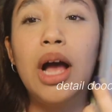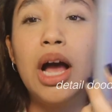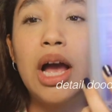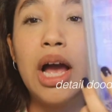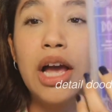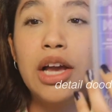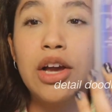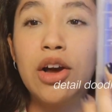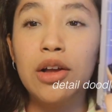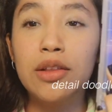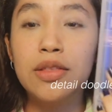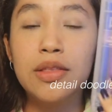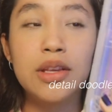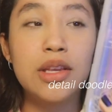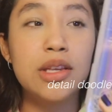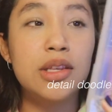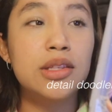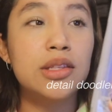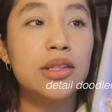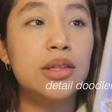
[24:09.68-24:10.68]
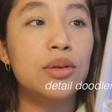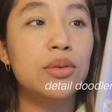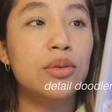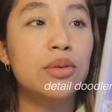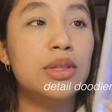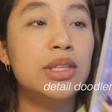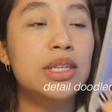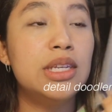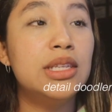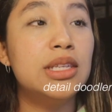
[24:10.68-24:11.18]
I got these little
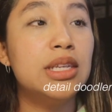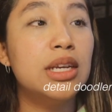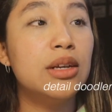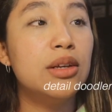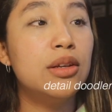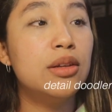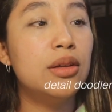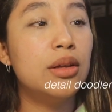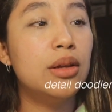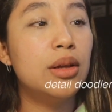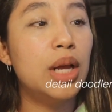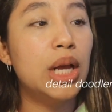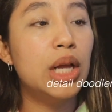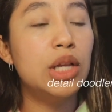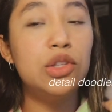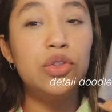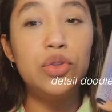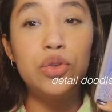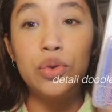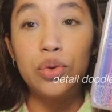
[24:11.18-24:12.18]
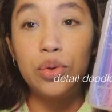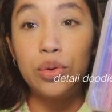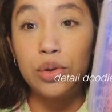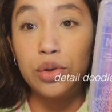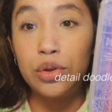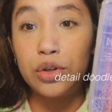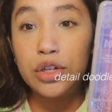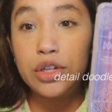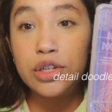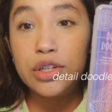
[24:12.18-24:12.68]
detail
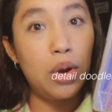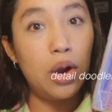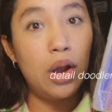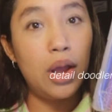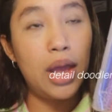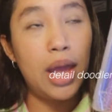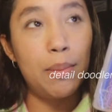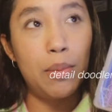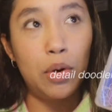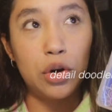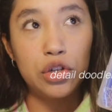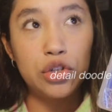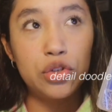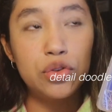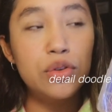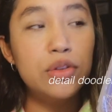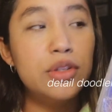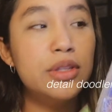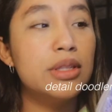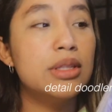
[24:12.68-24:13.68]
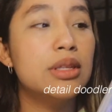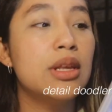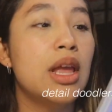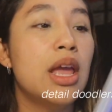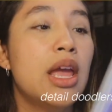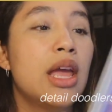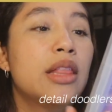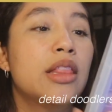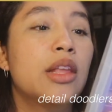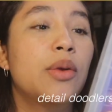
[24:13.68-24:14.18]
doodlers at Marshall's.
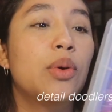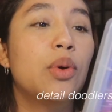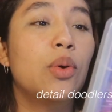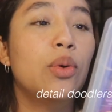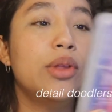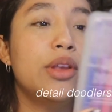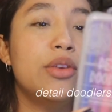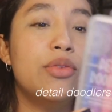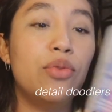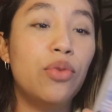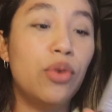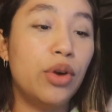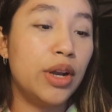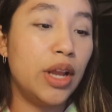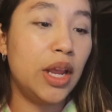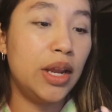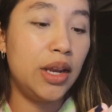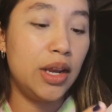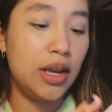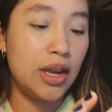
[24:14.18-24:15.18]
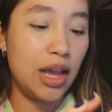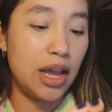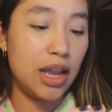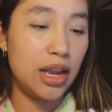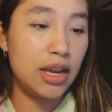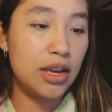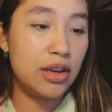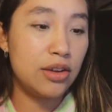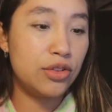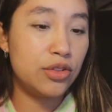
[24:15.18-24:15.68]
They were only
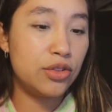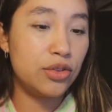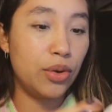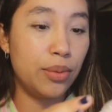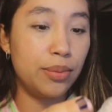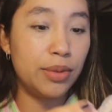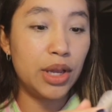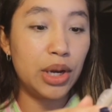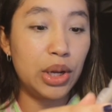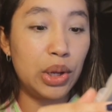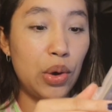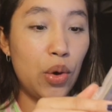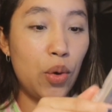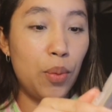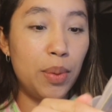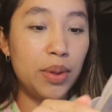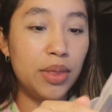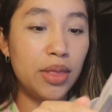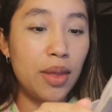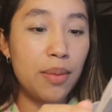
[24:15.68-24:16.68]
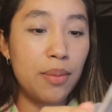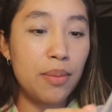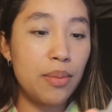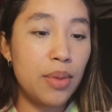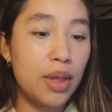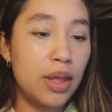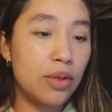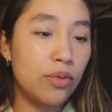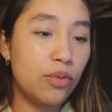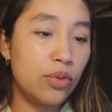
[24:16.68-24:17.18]
$4.99, so I'm gonna open them
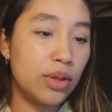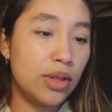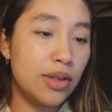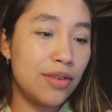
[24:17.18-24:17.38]
really